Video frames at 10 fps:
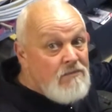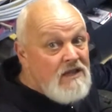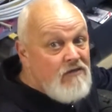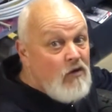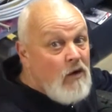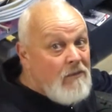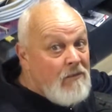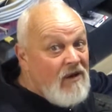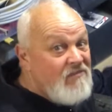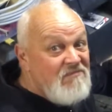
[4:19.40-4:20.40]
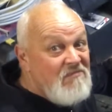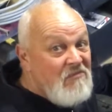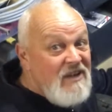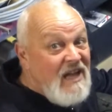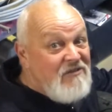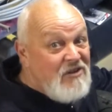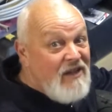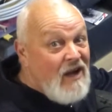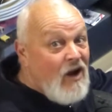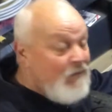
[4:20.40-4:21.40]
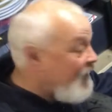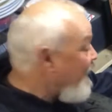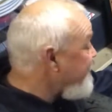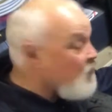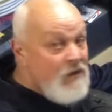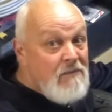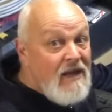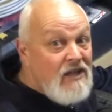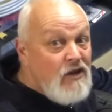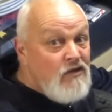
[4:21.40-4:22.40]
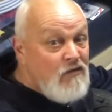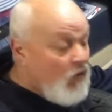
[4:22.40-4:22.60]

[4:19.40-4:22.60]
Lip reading: piece of equipment, but we don't do that at Home Mechanics. We make use of